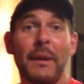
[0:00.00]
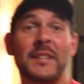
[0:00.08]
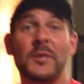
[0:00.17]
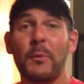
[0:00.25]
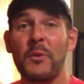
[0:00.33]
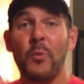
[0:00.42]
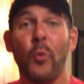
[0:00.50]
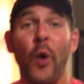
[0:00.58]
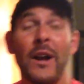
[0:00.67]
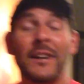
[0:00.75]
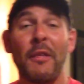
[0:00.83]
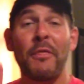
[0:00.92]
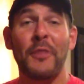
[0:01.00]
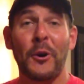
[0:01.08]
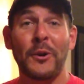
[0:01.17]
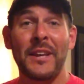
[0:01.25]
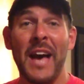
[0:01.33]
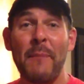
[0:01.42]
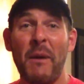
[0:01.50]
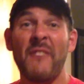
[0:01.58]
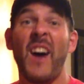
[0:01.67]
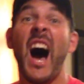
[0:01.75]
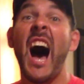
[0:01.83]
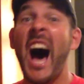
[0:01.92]
mix it with one and a third cup of
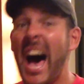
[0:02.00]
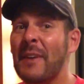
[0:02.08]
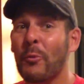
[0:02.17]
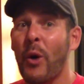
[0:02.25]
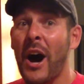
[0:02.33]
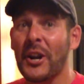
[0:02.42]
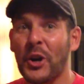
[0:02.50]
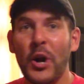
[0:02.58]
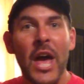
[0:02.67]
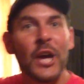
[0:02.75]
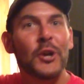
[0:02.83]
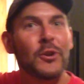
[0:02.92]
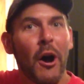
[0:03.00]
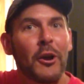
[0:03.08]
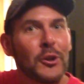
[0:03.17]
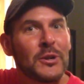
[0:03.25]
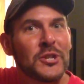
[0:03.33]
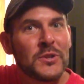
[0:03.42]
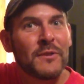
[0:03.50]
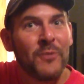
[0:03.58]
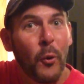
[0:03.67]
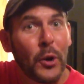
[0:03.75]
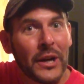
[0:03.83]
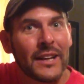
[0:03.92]
hot water. You all you do is use a
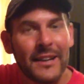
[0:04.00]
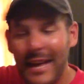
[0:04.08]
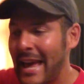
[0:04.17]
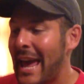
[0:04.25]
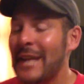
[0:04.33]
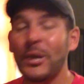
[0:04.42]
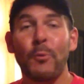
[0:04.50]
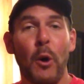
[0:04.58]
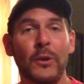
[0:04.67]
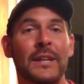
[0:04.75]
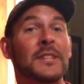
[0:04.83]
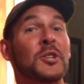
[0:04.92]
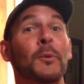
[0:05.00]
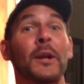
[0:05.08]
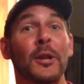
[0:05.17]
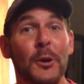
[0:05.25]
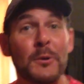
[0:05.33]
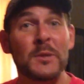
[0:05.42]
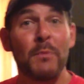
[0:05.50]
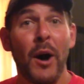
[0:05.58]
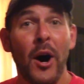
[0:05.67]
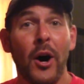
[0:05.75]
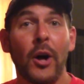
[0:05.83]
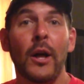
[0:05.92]
fork and you roll it into a loose
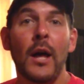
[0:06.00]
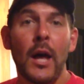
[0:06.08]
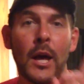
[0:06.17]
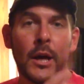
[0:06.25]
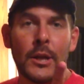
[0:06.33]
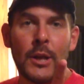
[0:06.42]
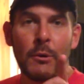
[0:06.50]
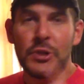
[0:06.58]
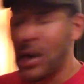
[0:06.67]
ball. No